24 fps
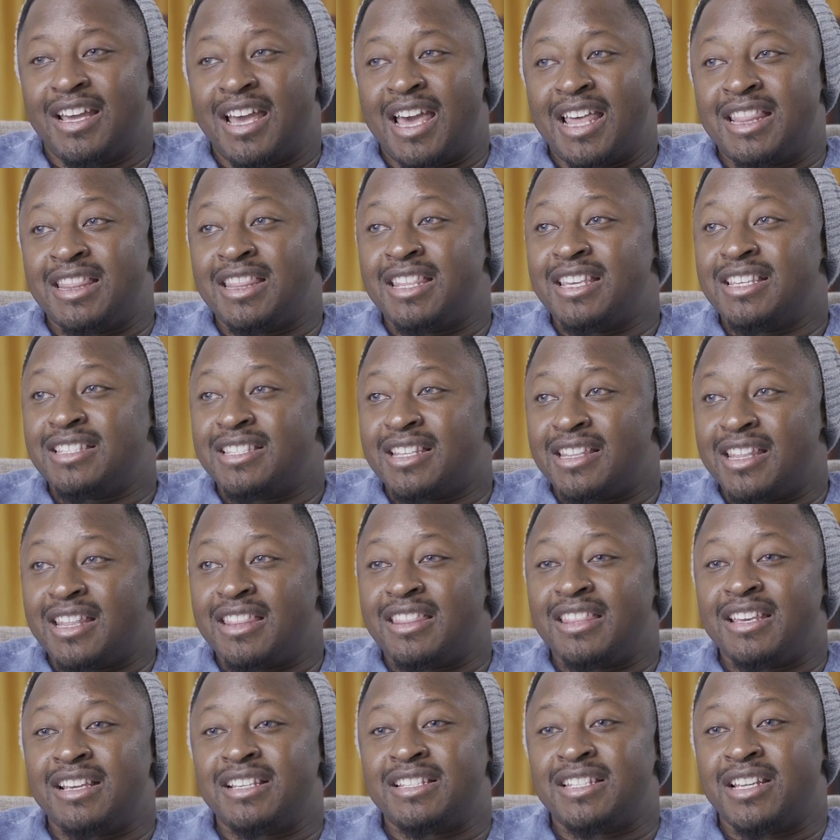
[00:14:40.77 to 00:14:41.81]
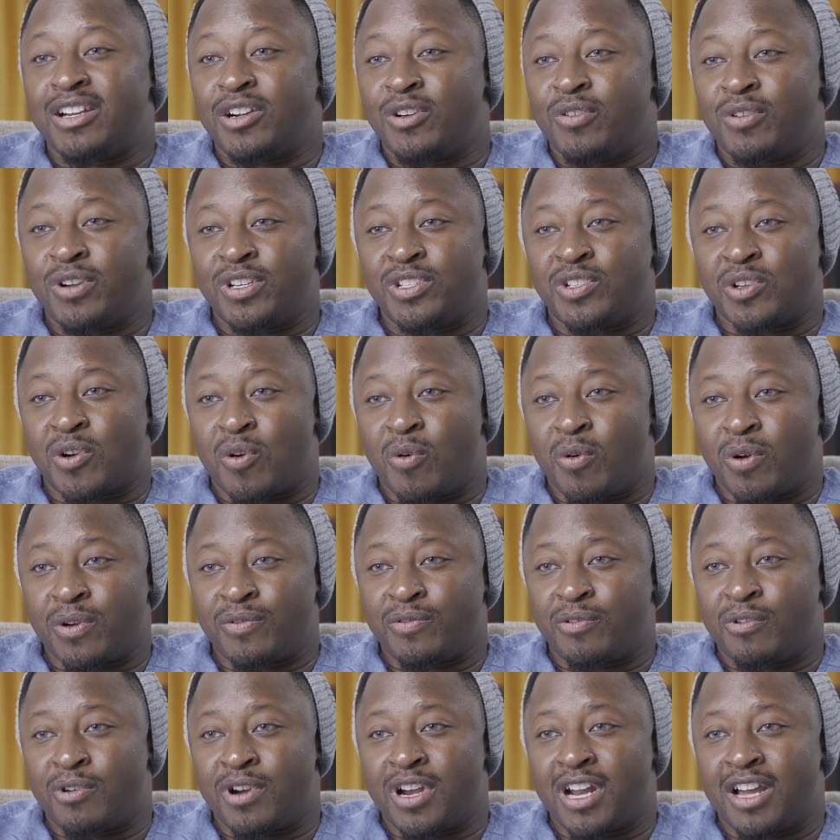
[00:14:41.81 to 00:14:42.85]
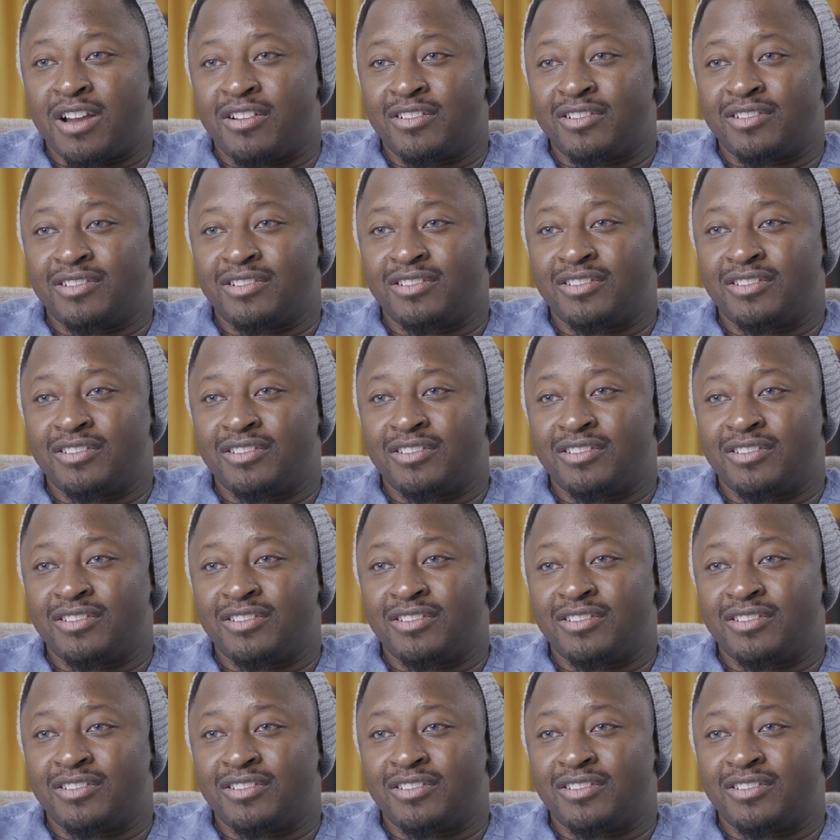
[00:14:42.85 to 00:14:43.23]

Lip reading: And these are the things they're going to court for now.